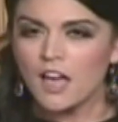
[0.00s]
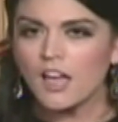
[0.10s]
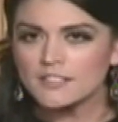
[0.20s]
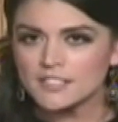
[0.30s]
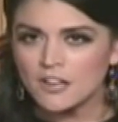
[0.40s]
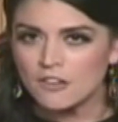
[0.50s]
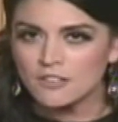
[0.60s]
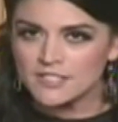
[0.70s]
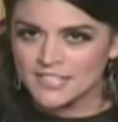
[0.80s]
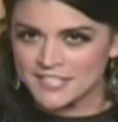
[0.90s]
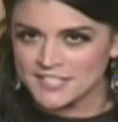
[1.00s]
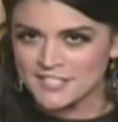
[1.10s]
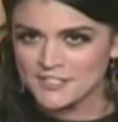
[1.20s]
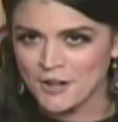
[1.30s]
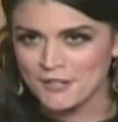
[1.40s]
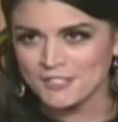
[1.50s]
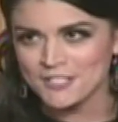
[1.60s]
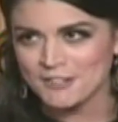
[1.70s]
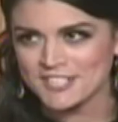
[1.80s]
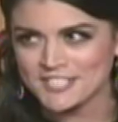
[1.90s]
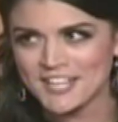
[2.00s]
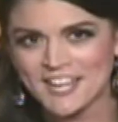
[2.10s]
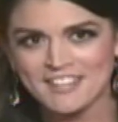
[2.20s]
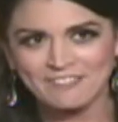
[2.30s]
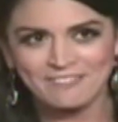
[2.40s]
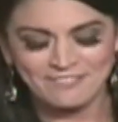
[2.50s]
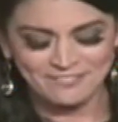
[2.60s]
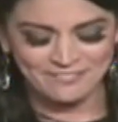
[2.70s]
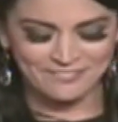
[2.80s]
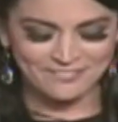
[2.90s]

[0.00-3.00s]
Also, Cecily Strong looks great tonight. Now,